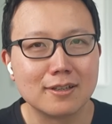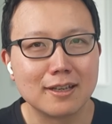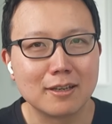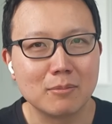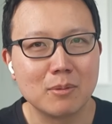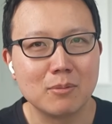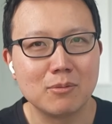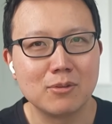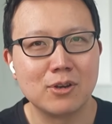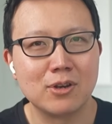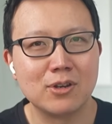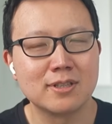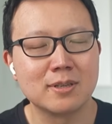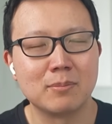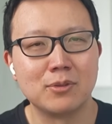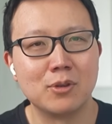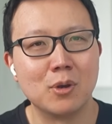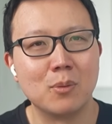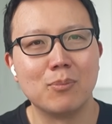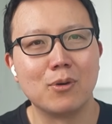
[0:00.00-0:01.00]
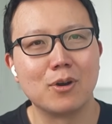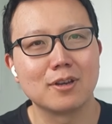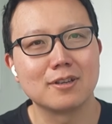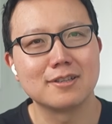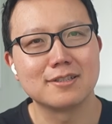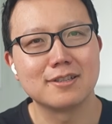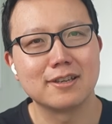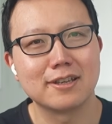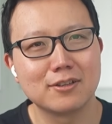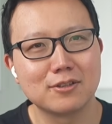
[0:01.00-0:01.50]
Like maybe you're in some notebook,
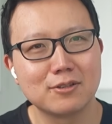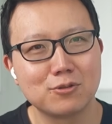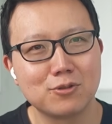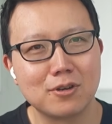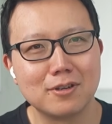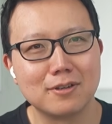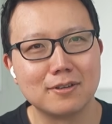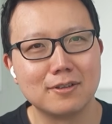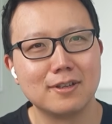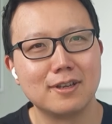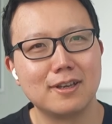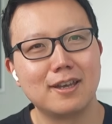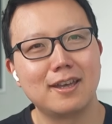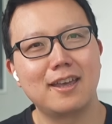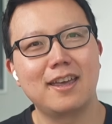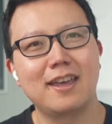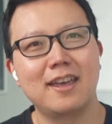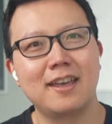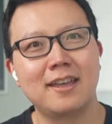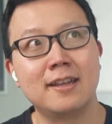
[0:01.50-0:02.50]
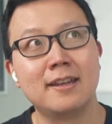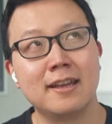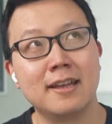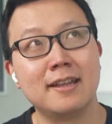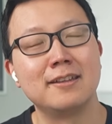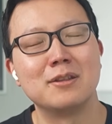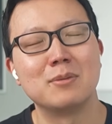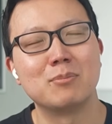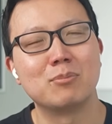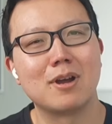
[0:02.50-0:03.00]
just like trying to
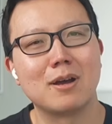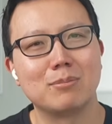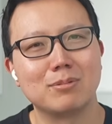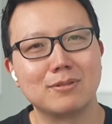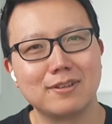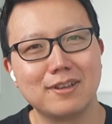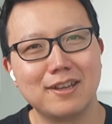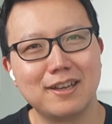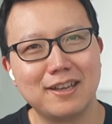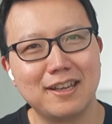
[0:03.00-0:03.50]
edit the prompt,